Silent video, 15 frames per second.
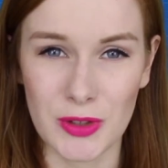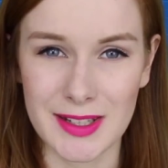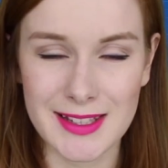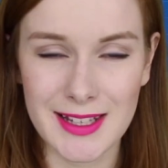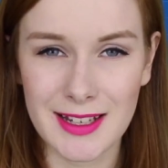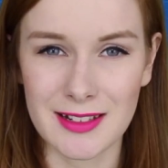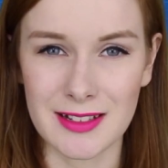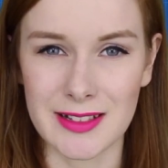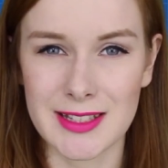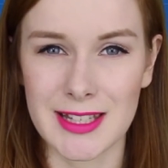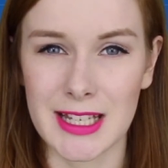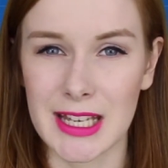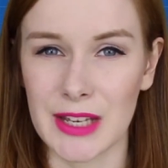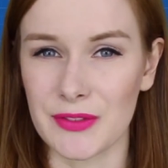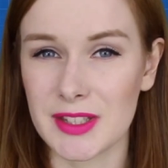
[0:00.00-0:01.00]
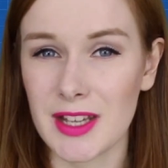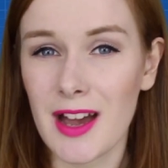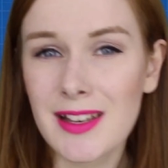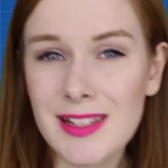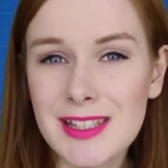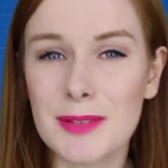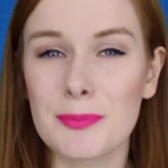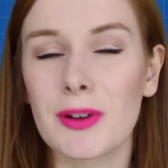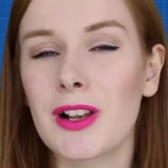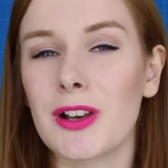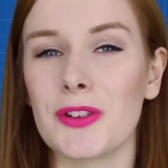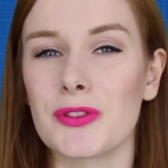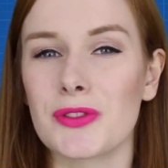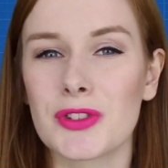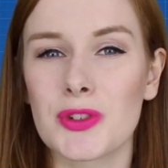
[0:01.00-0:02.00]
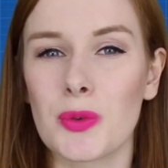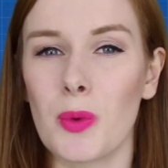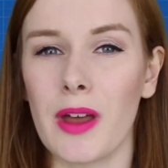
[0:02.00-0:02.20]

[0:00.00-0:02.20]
signals that gives us some clues to